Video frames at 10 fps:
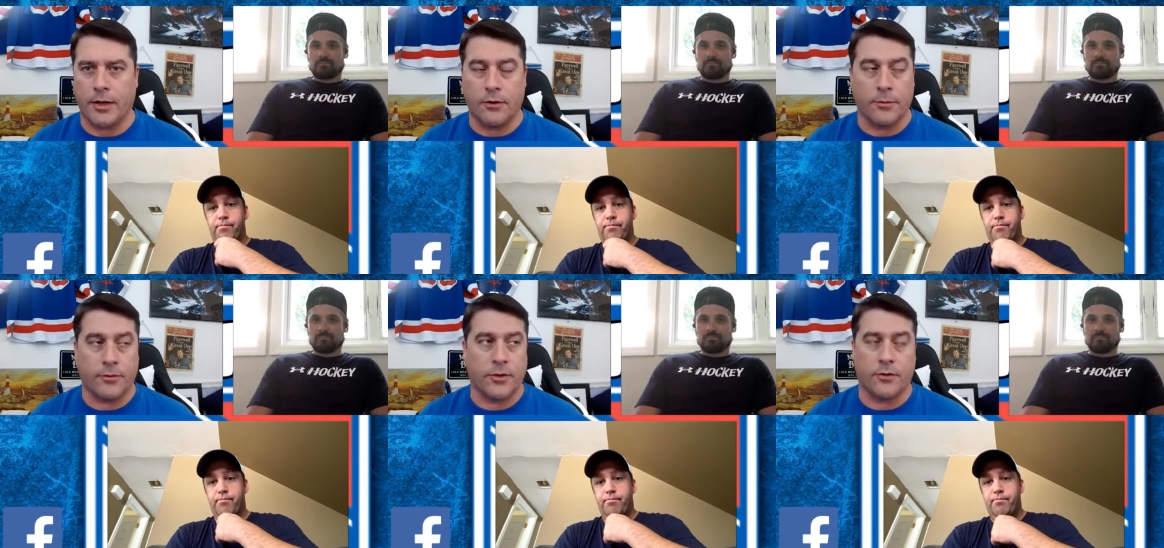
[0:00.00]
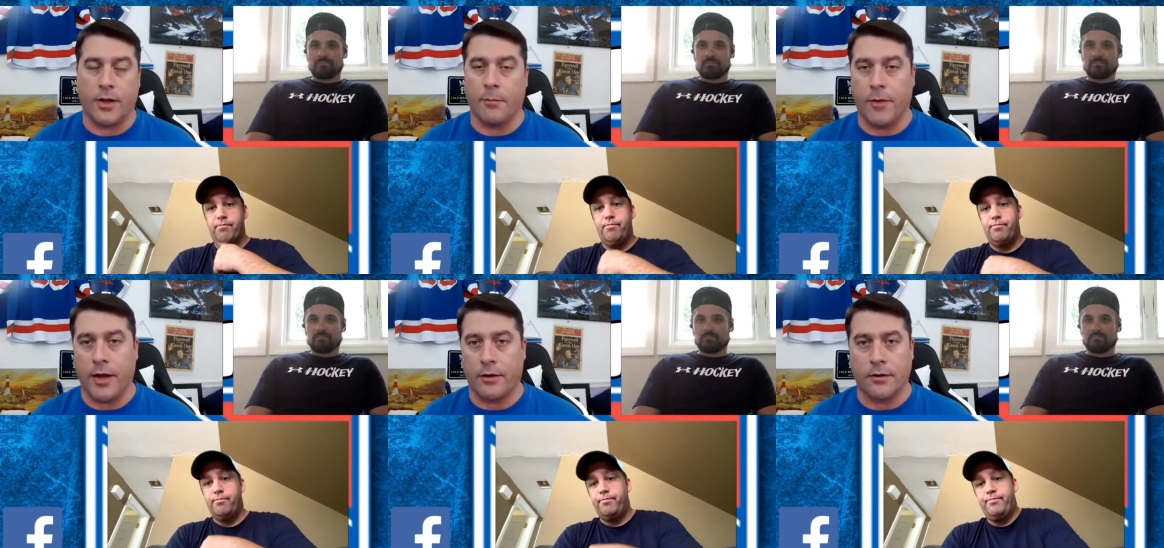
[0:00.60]
Speaker 1: It almost does not
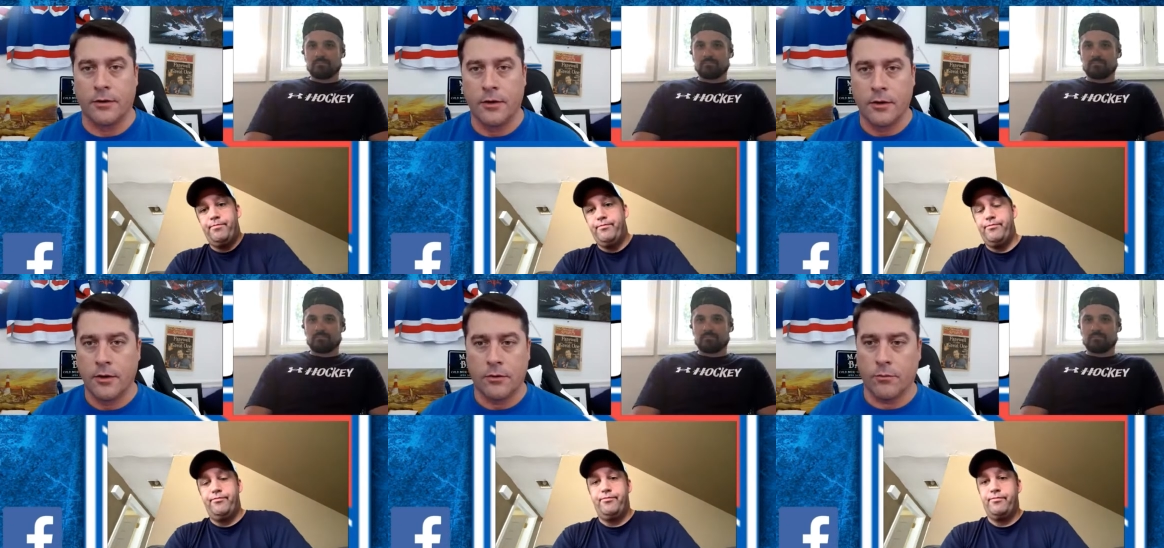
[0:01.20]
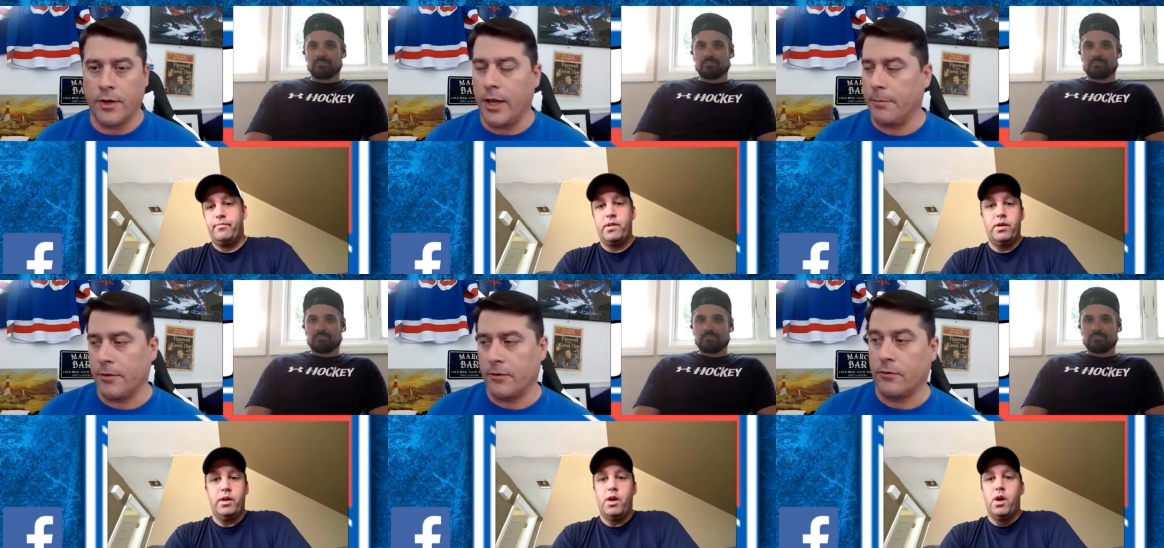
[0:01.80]
matter what
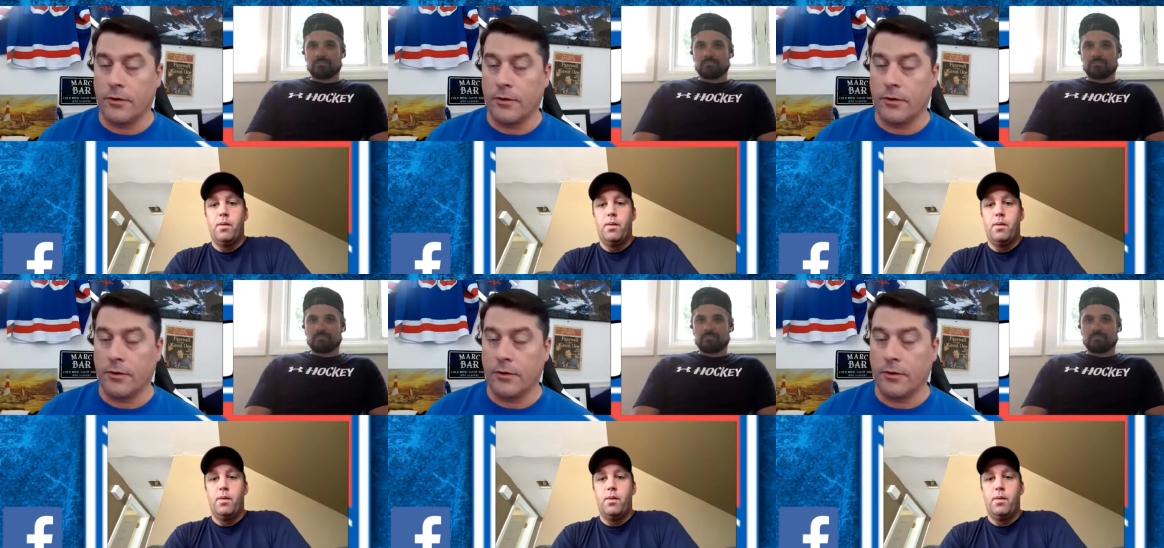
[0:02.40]
happened.